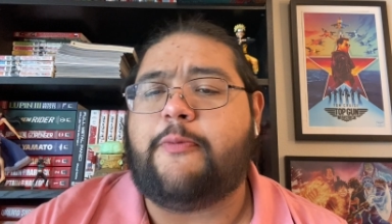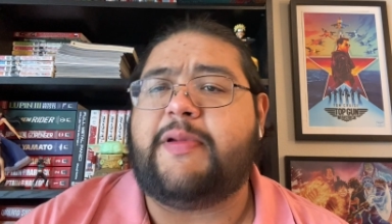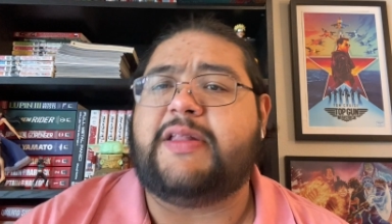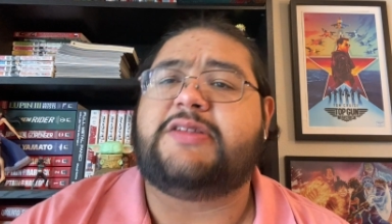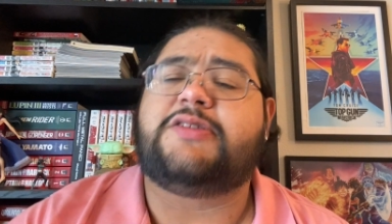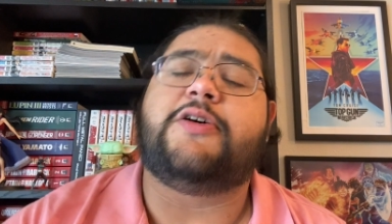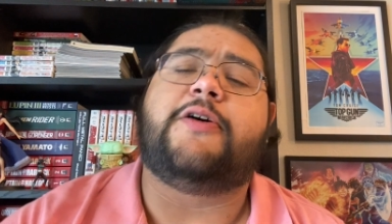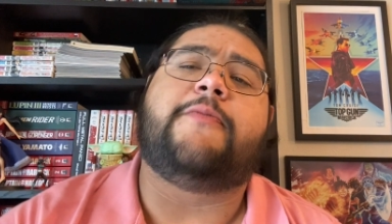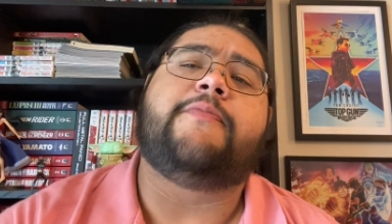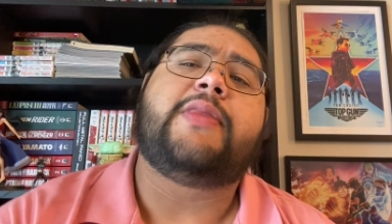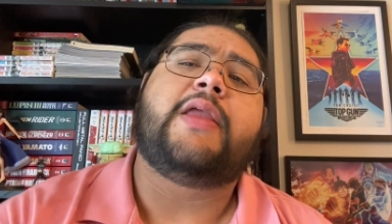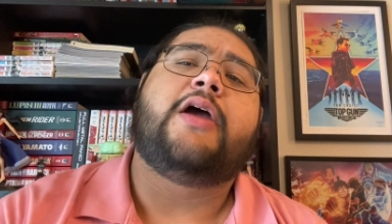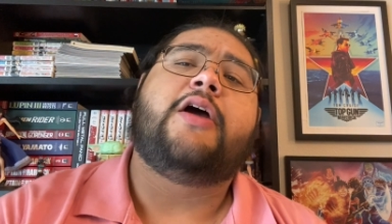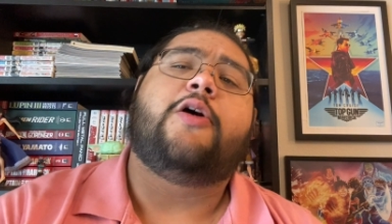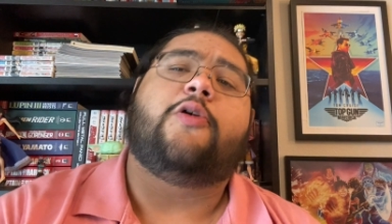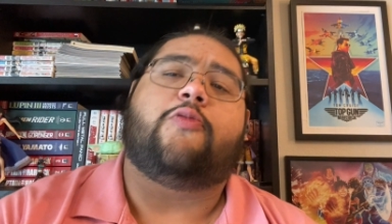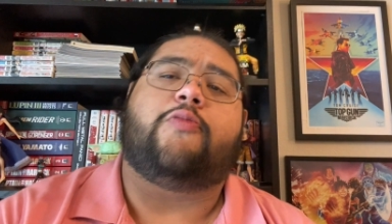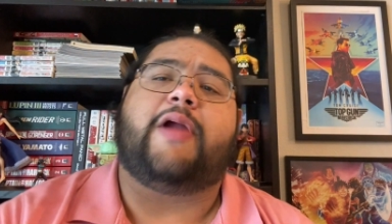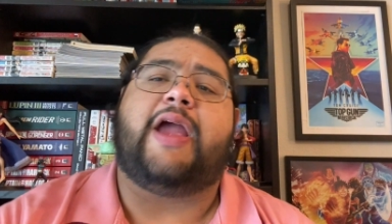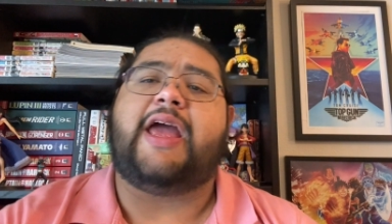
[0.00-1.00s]
And so
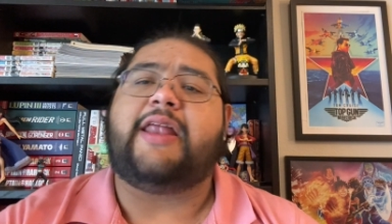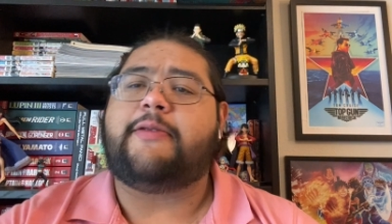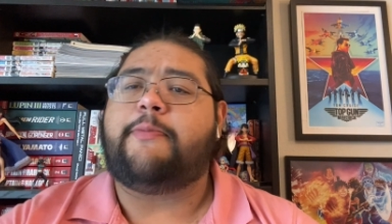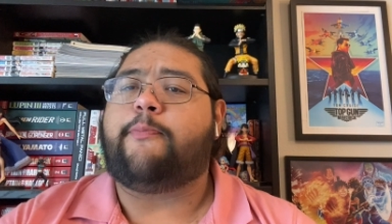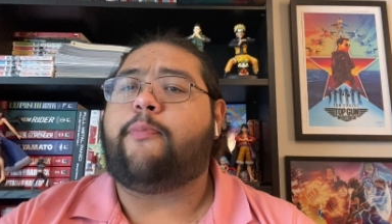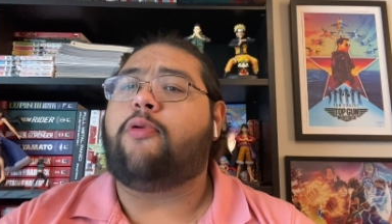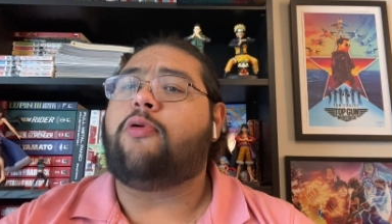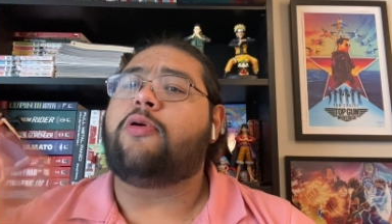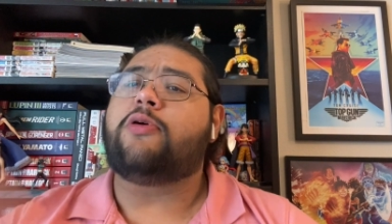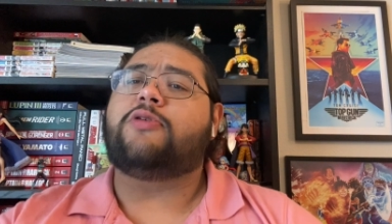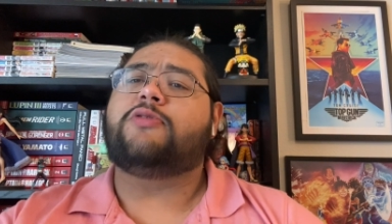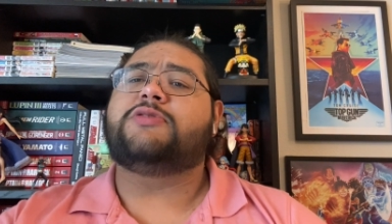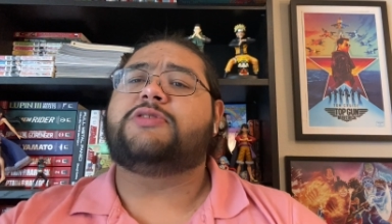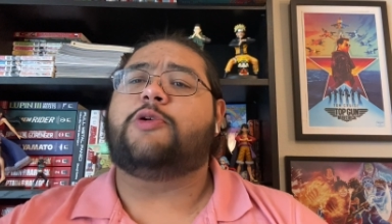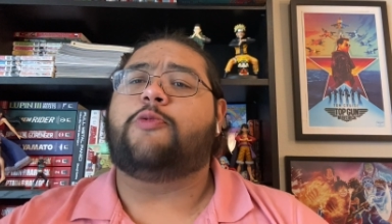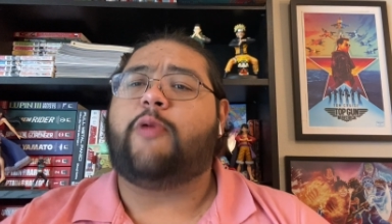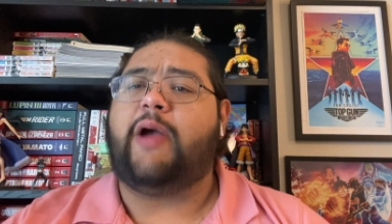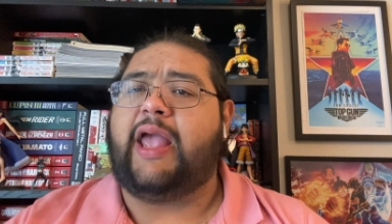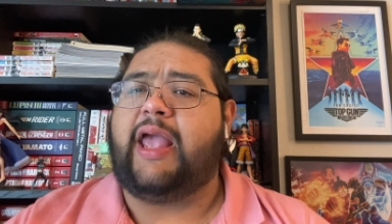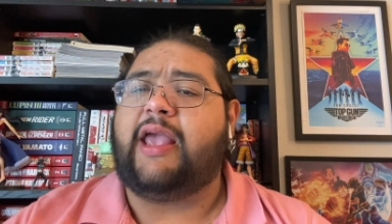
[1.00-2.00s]
Rand portals
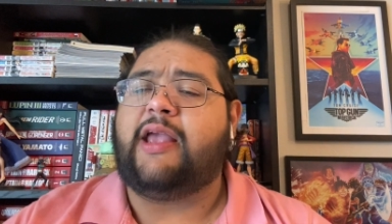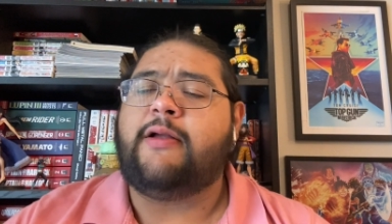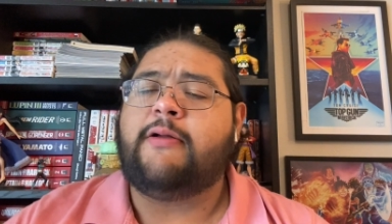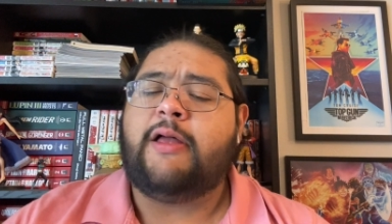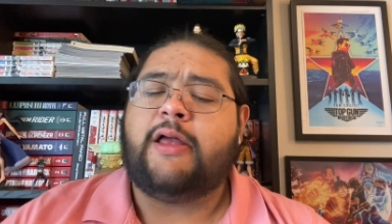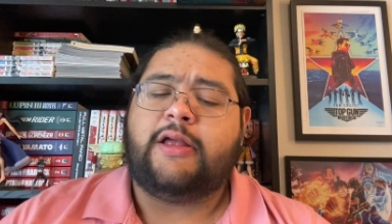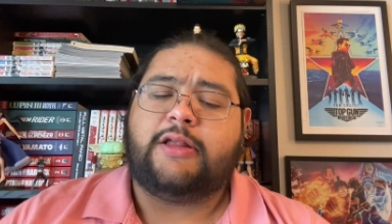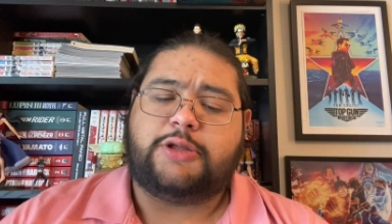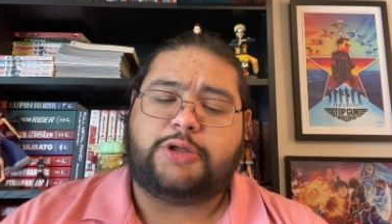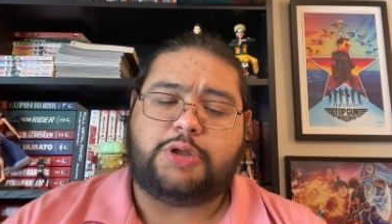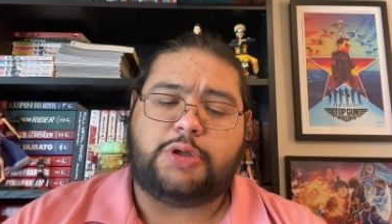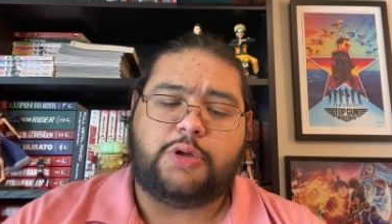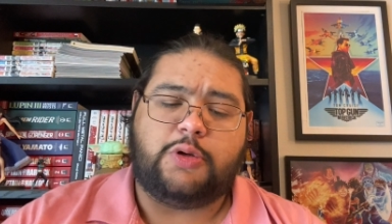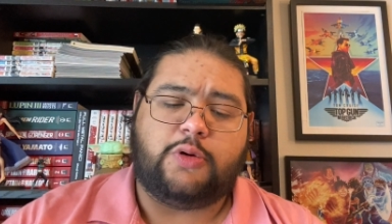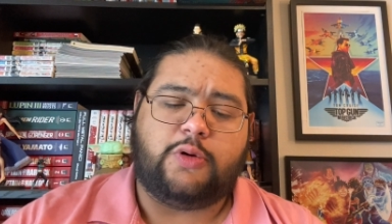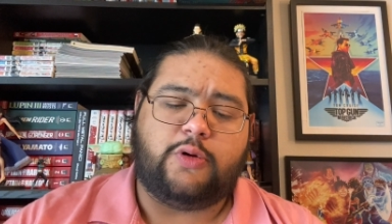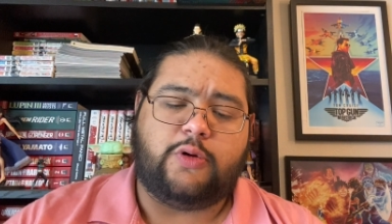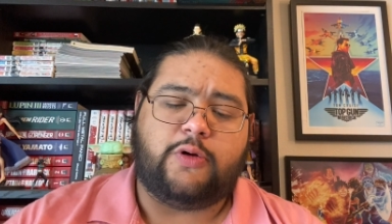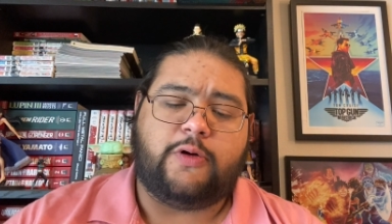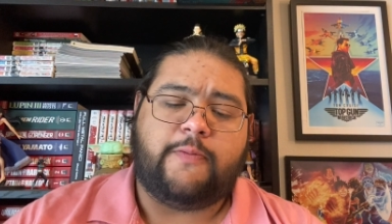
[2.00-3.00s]
away
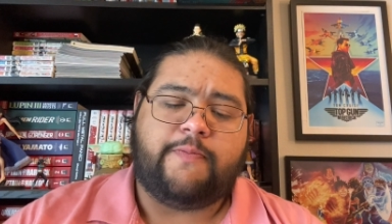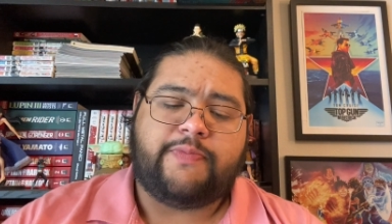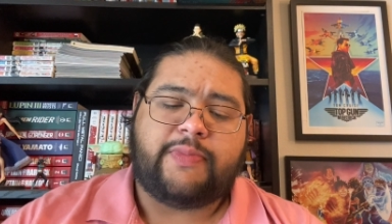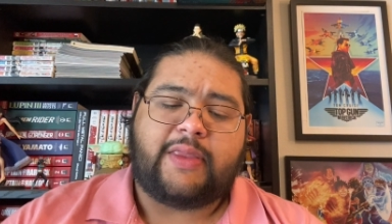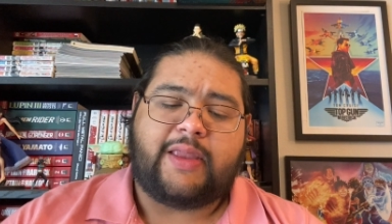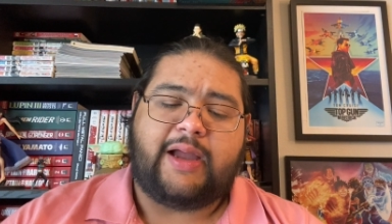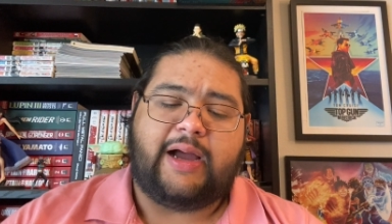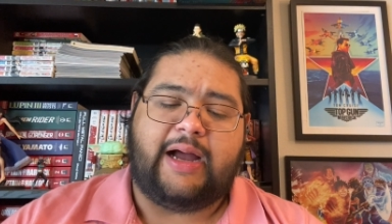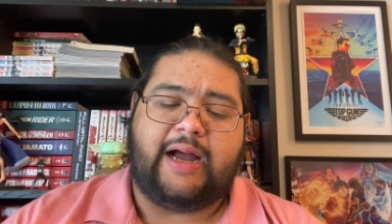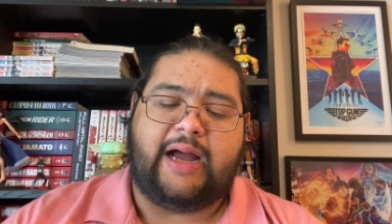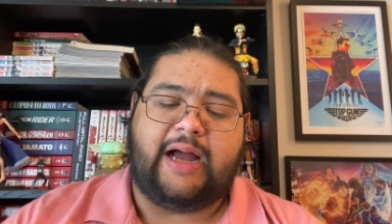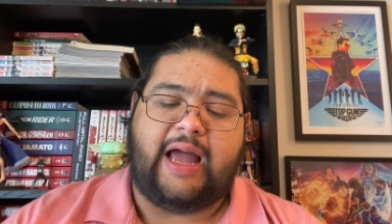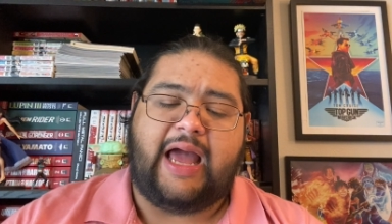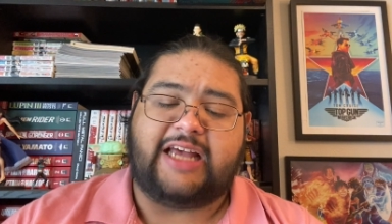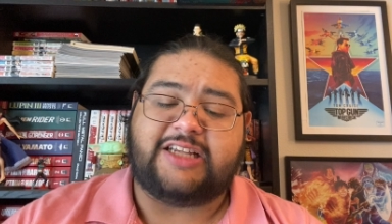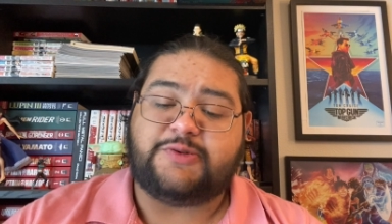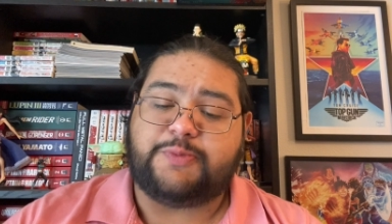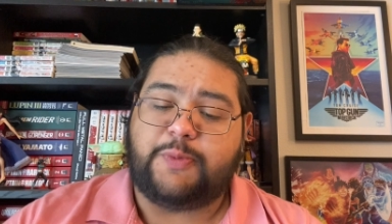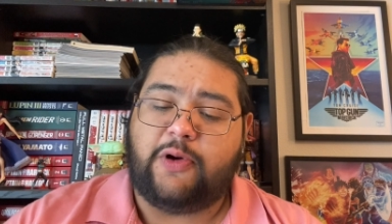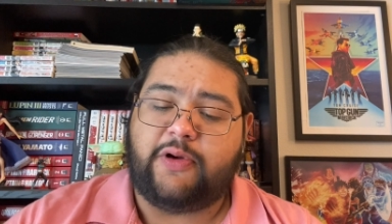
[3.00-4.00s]
to uh,
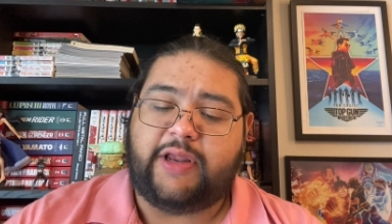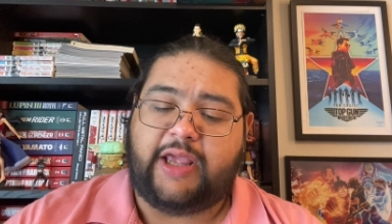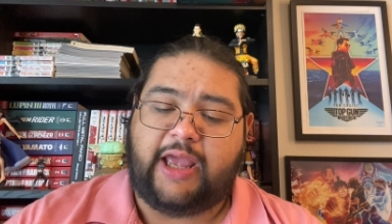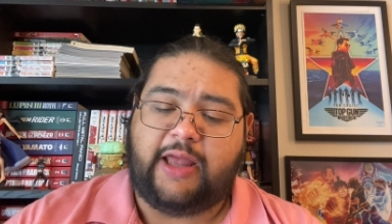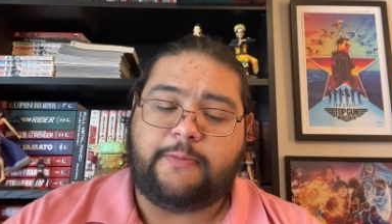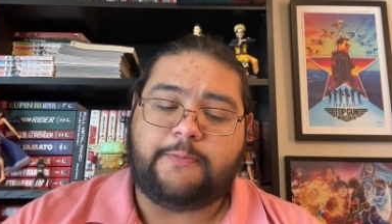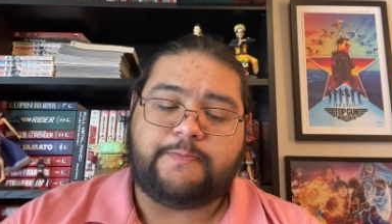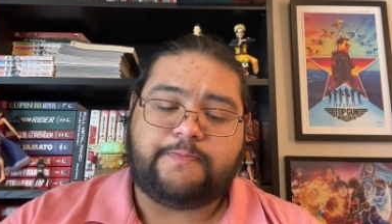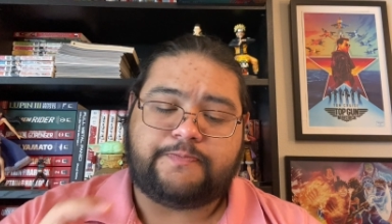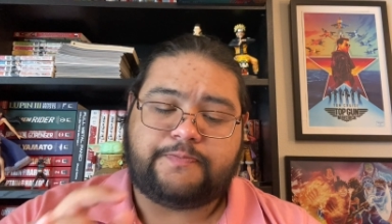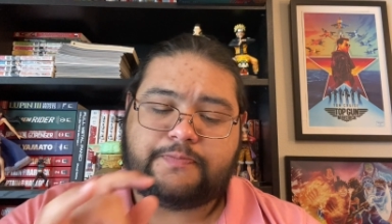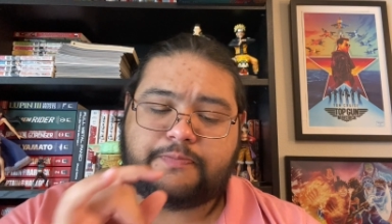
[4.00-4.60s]
Asmodean,